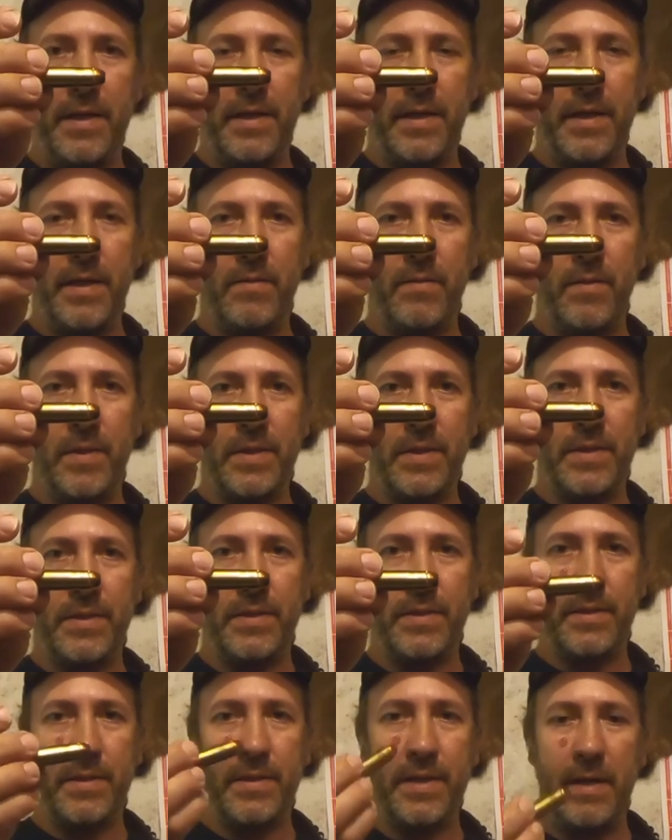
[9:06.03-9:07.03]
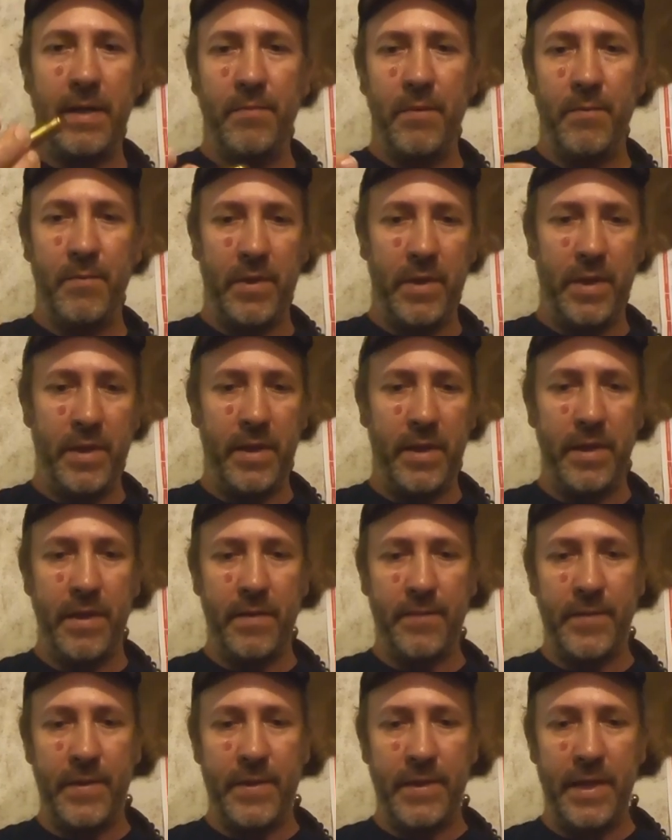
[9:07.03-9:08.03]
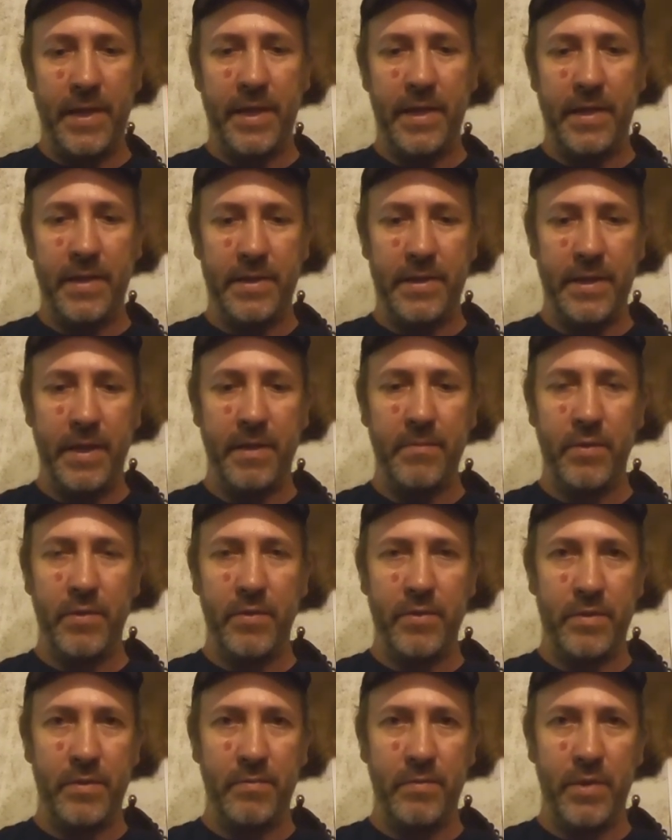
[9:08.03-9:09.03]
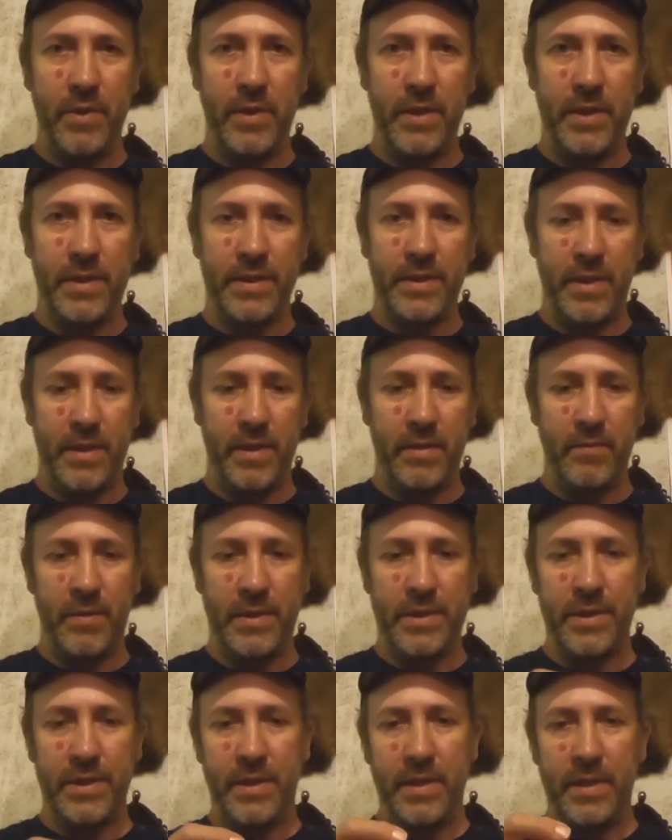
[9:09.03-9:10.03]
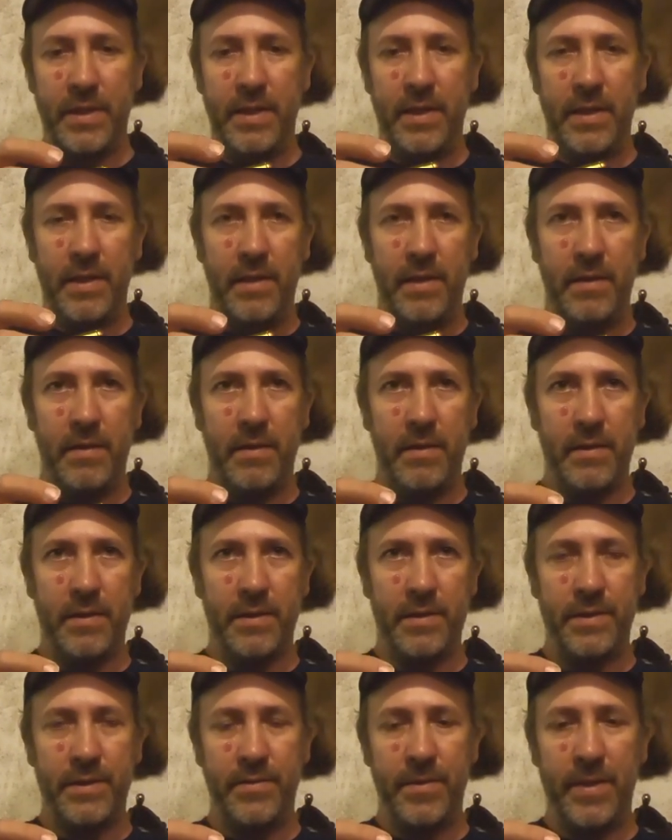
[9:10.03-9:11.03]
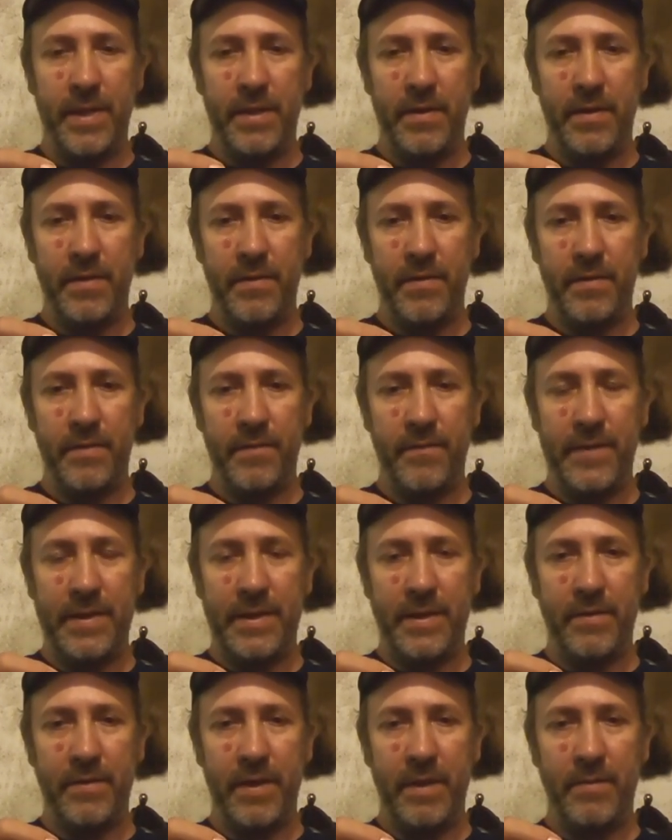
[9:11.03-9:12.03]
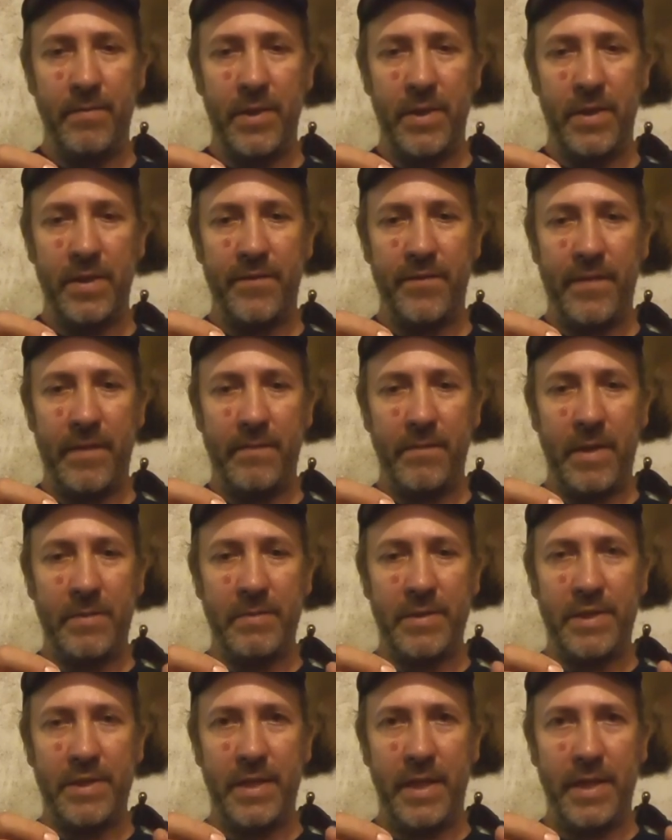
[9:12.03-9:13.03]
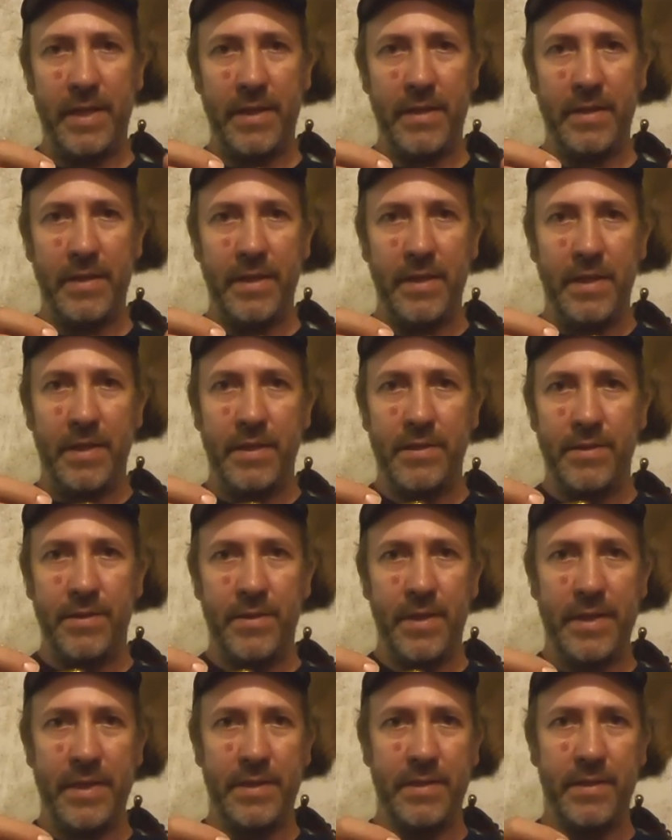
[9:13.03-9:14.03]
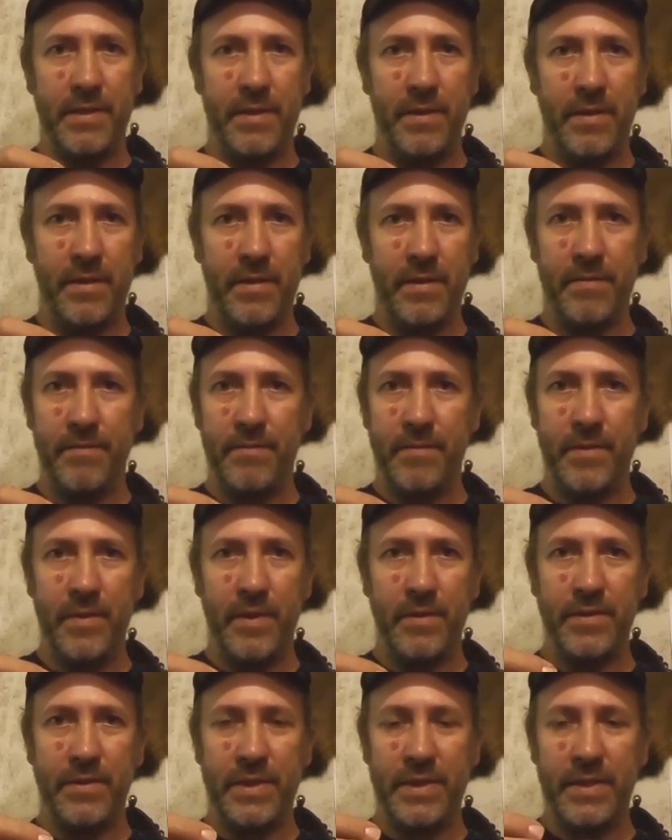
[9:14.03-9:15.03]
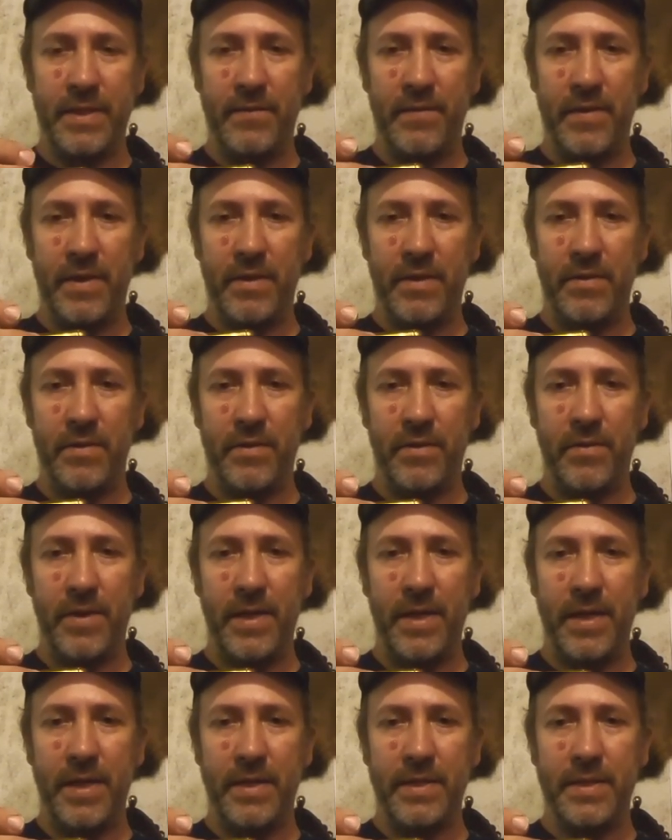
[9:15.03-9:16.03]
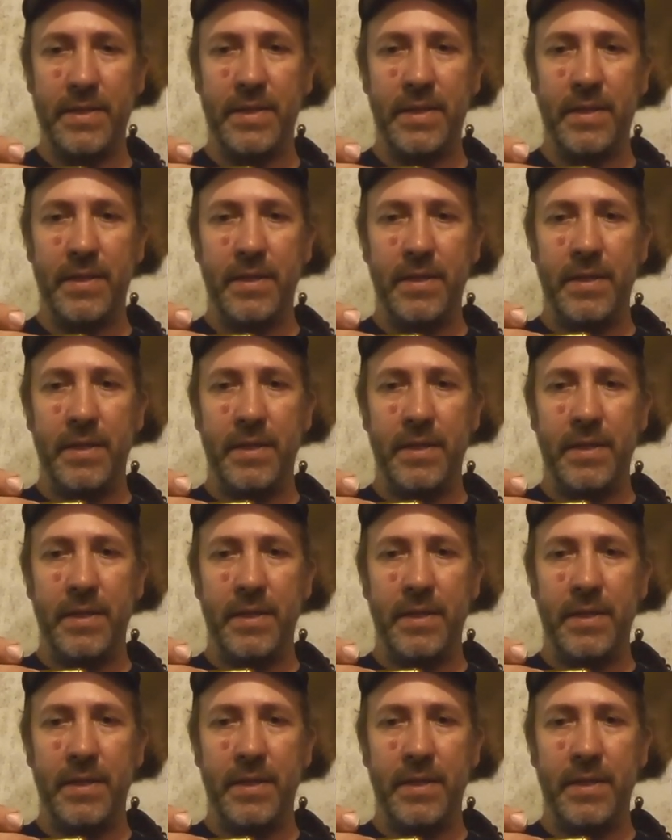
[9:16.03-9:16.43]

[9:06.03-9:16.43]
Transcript: the gun was capable enough that they doubled the bullets on it, which is 350 grain bullet, if I'm not mistaken. So that's close to 700 grains.